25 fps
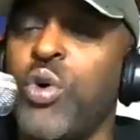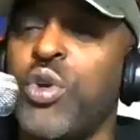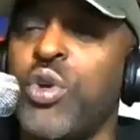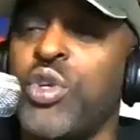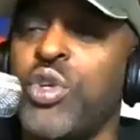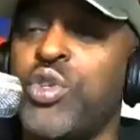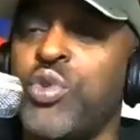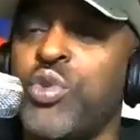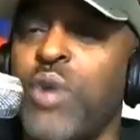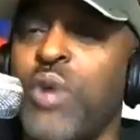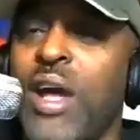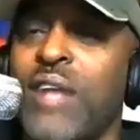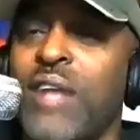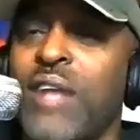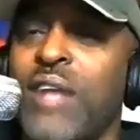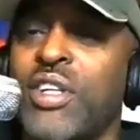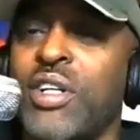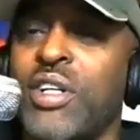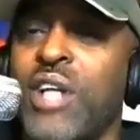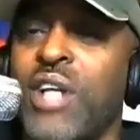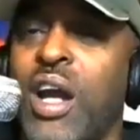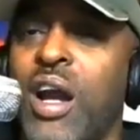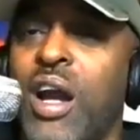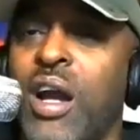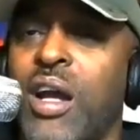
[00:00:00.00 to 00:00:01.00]
did you have to
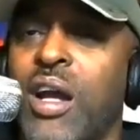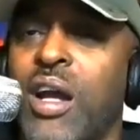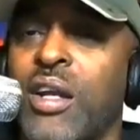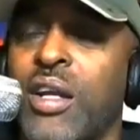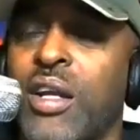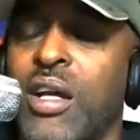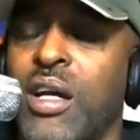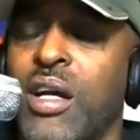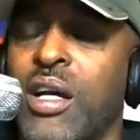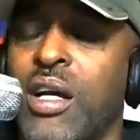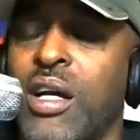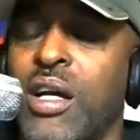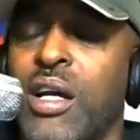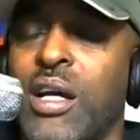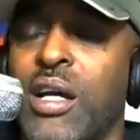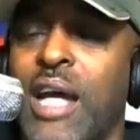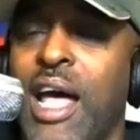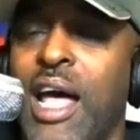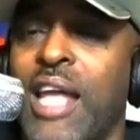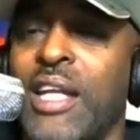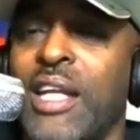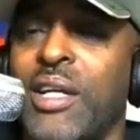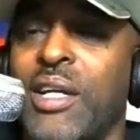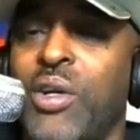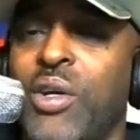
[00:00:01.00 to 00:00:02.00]
guard?
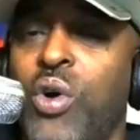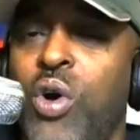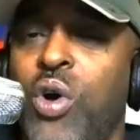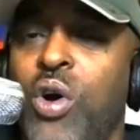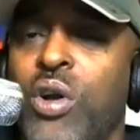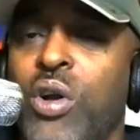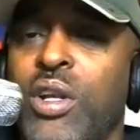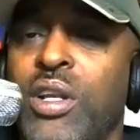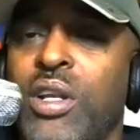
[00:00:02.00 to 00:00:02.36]
Allen Gordon?